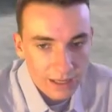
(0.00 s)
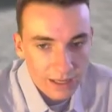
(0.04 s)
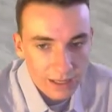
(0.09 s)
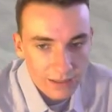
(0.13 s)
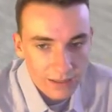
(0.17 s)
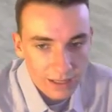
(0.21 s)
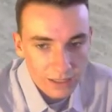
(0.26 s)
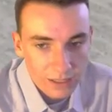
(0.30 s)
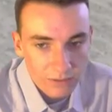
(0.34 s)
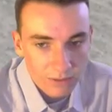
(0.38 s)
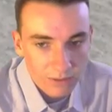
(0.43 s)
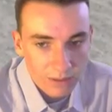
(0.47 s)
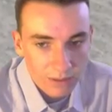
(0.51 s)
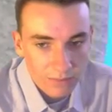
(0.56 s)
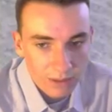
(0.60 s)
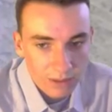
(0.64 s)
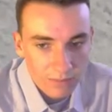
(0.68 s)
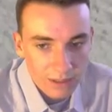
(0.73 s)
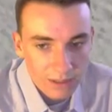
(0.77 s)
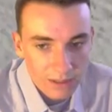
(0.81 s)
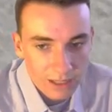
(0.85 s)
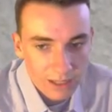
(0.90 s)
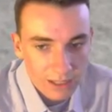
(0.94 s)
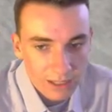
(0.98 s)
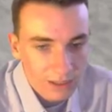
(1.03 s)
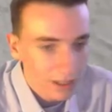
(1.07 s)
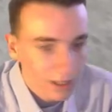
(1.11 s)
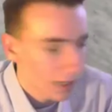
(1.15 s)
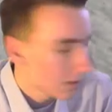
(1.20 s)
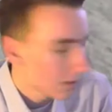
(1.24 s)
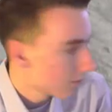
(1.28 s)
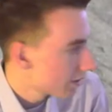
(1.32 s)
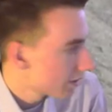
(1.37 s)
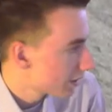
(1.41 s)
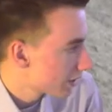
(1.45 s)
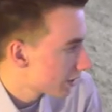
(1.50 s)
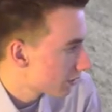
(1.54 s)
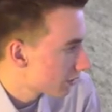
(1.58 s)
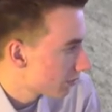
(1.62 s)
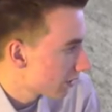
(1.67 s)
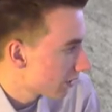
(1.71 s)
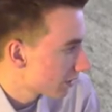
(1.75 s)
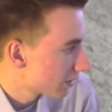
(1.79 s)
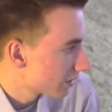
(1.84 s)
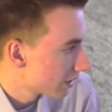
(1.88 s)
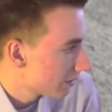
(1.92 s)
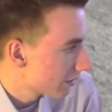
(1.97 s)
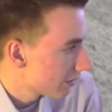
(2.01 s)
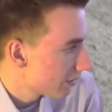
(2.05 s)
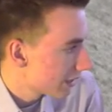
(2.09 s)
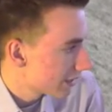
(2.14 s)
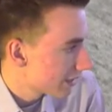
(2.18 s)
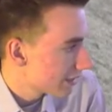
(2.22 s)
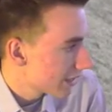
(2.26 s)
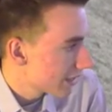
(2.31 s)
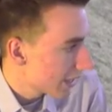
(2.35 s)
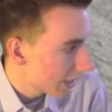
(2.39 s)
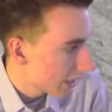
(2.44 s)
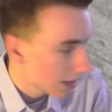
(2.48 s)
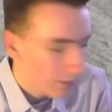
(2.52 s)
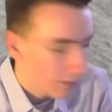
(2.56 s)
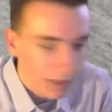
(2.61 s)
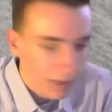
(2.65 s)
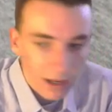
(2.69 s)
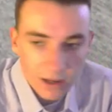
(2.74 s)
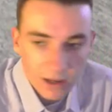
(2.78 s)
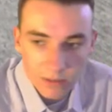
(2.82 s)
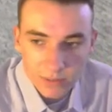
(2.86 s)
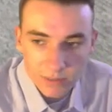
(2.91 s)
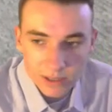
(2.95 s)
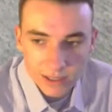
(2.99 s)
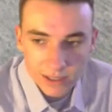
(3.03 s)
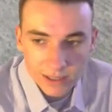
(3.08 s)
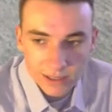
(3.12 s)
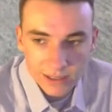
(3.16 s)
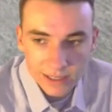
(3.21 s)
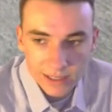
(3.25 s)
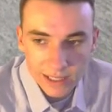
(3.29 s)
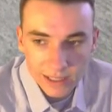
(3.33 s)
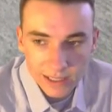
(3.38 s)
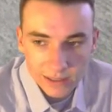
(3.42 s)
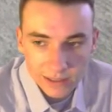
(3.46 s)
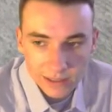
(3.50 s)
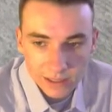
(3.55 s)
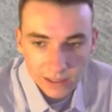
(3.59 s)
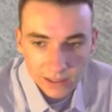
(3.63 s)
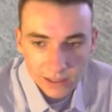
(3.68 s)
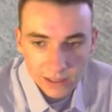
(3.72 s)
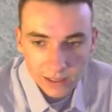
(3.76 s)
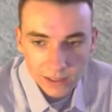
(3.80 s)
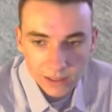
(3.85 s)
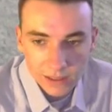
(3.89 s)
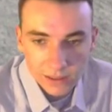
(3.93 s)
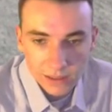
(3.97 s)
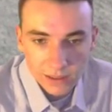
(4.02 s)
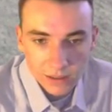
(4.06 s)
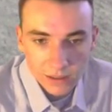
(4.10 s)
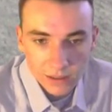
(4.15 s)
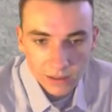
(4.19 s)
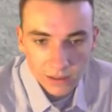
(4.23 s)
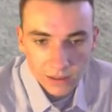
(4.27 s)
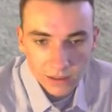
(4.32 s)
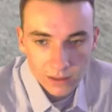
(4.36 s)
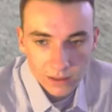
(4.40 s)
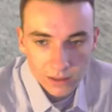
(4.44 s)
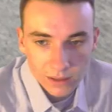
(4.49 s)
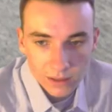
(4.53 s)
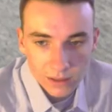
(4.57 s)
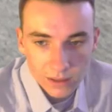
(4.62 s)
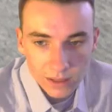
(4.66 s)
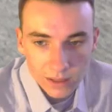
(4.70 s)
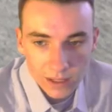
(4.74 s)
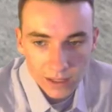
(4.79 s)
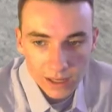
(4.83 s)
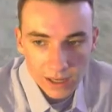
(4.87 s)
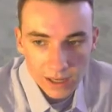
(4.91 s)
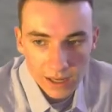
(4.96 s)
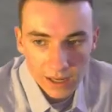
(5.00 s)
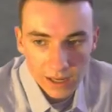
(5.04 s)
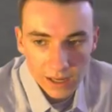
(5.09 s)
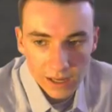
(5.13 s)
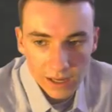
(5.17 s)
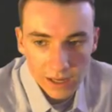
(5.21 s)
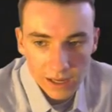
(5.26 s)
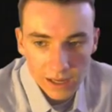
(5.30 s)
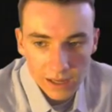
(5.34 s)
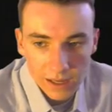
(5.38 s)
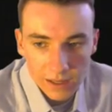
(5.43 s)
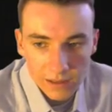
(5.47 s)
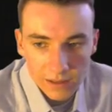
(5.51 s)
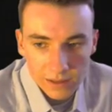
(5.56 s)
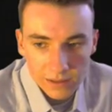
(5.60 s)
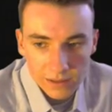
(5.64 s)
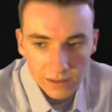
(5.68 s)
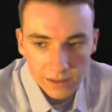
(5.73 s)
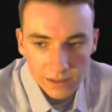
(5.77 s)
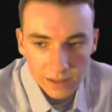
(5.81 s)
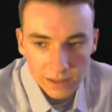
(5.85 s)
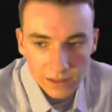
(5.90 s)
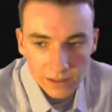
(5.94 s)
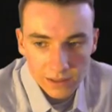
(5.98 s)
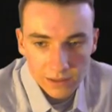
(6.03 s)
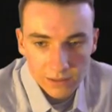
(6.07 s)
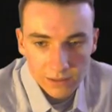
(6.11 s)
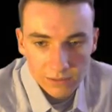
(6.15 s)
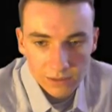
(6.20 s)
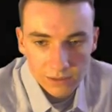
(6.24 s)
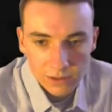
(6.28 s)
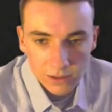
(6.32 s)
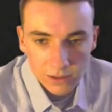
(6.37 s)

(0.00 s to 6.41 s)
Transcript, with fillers: and that's what I'm going to be. That's kind of what this park's going to be. It's not going to be 100% exact. And let's see here.